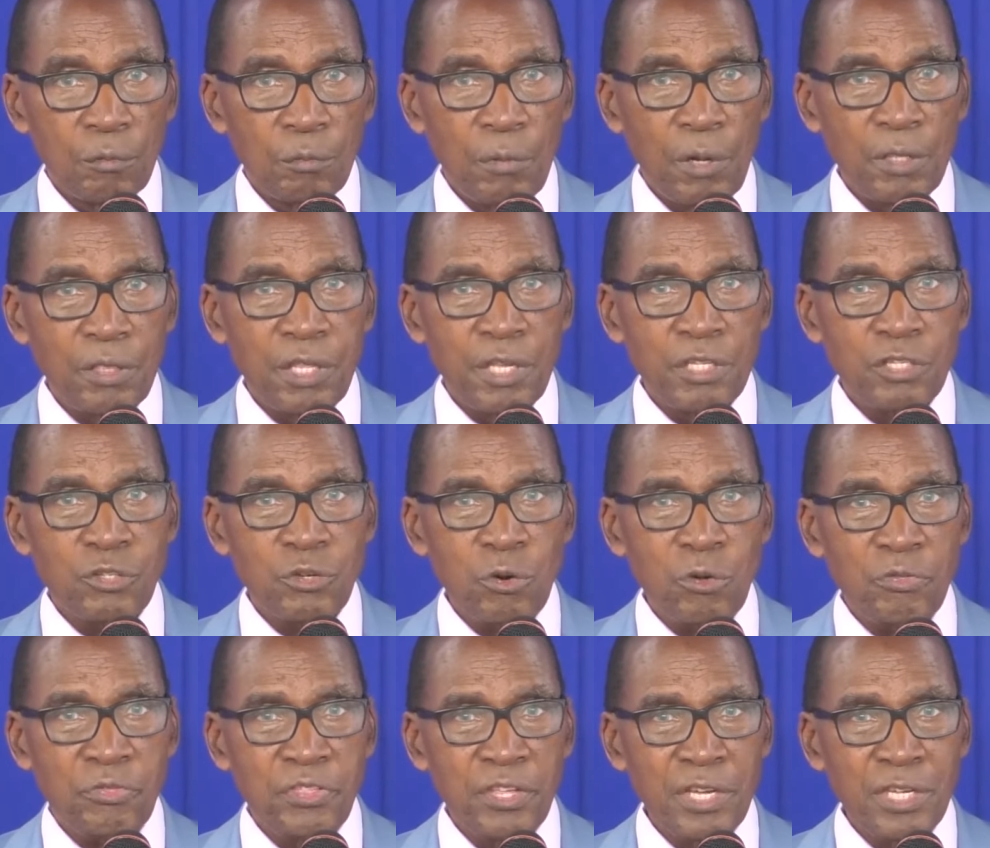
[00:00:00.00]
But they
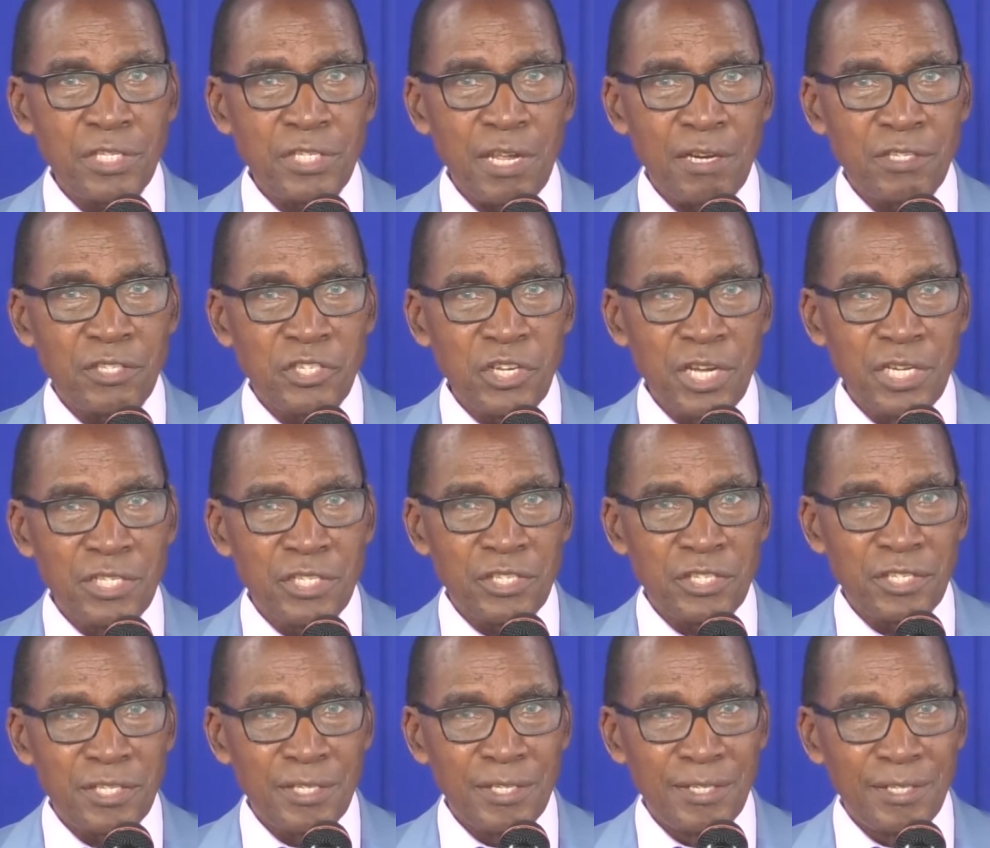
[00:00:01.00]
saw things had
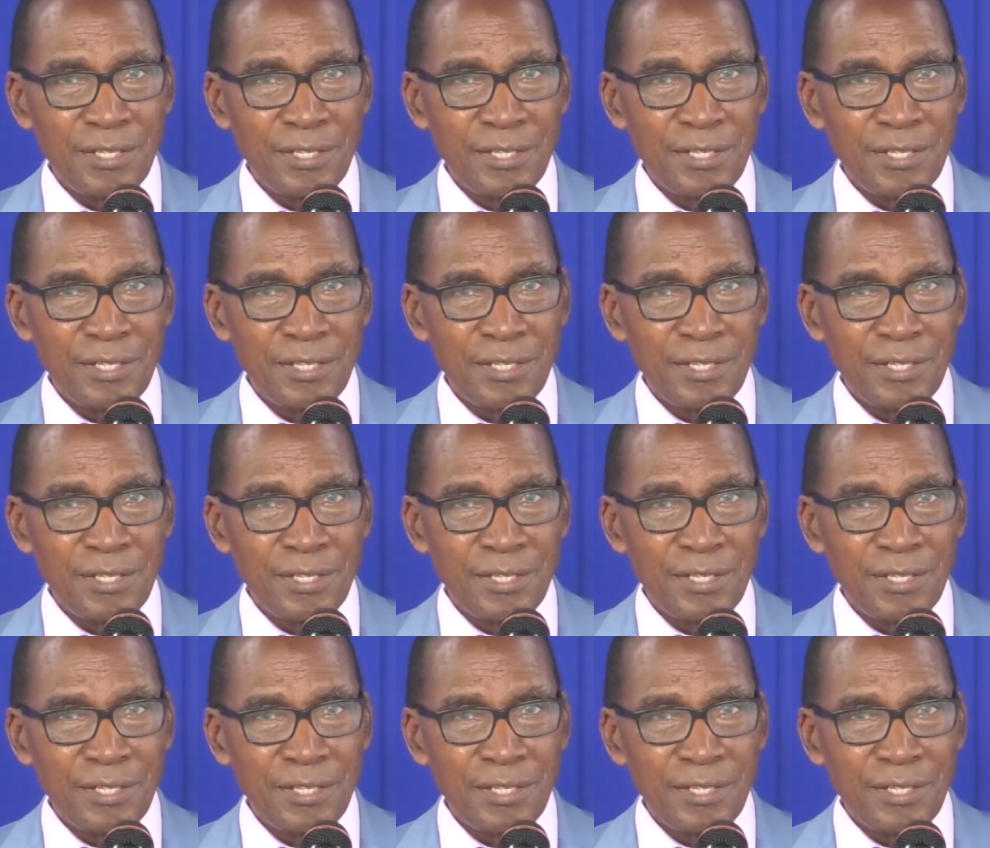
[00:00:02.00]
changed.